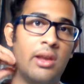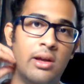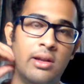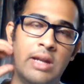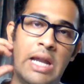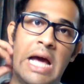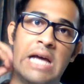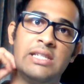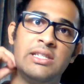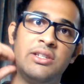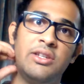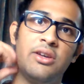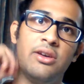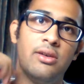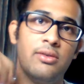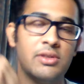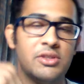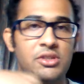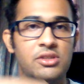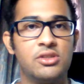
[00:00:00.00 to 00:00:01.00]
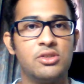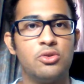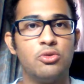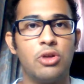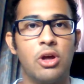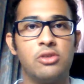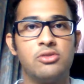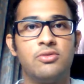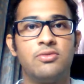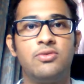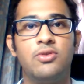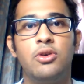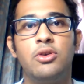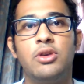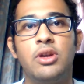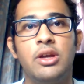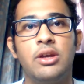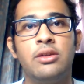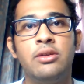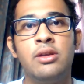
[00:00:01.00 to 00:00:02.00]
last year, which is
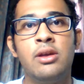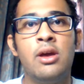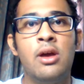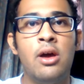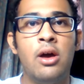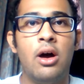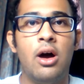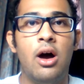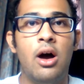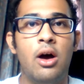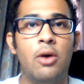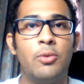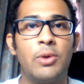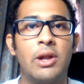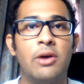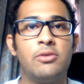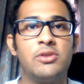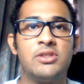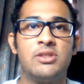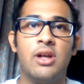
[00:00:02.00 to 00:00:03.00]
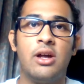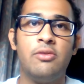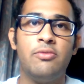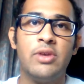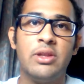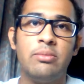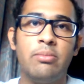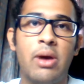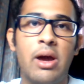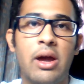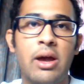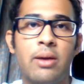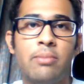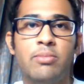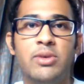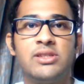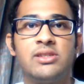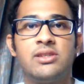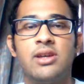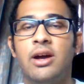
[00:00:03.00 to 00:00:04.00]
2014, when I was done with my
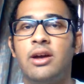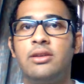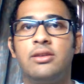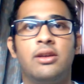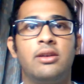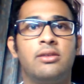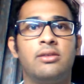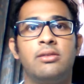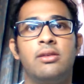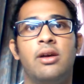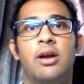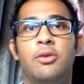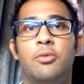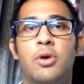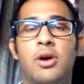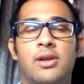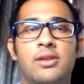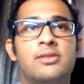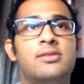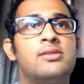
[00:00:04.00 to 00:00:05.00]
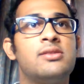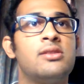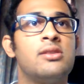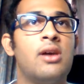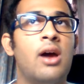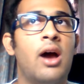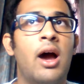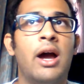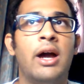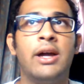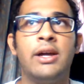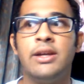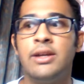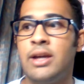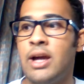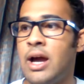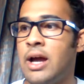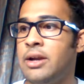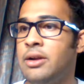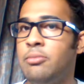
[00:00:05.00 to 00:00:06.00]
BitSat and Advance, I
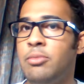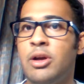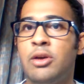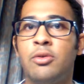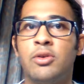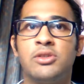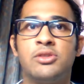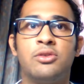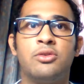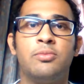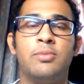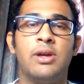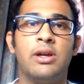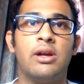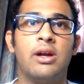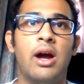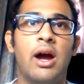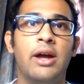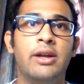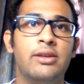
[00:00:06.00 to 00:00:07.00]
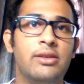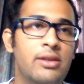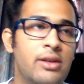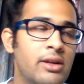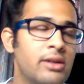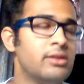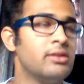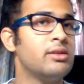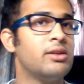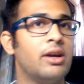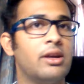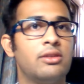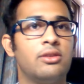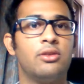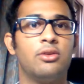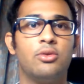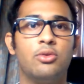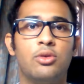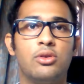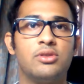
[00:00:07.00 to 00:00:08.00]
had a big question to make. I didn't get
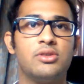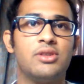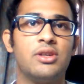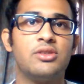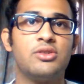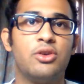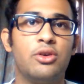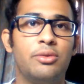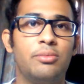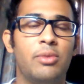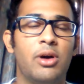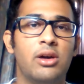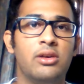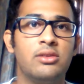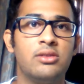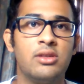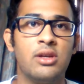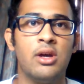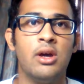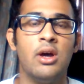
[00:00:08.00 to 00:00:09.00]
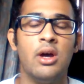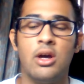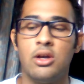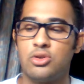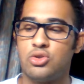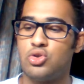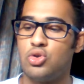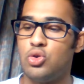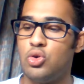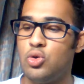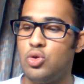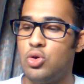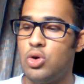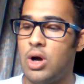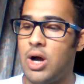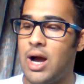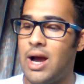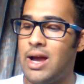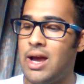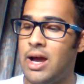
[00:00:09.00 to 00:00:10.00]
through on such good marks,
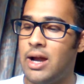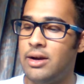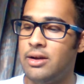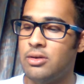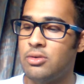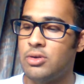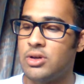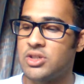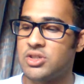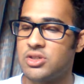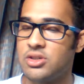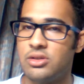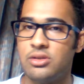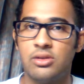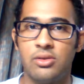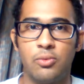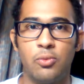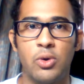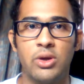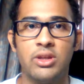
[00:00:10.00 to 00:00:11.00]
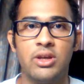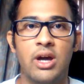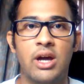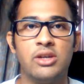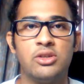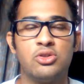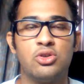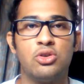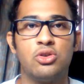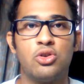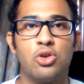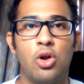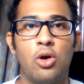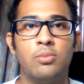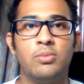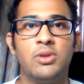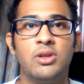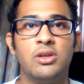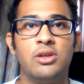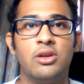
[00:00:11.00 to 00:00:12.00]
so I had a question whether I should
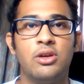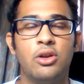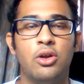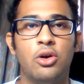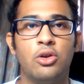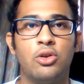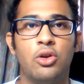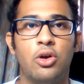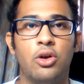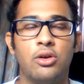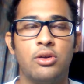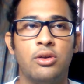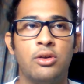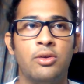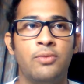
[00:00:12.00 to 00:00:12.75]
drop the year or not.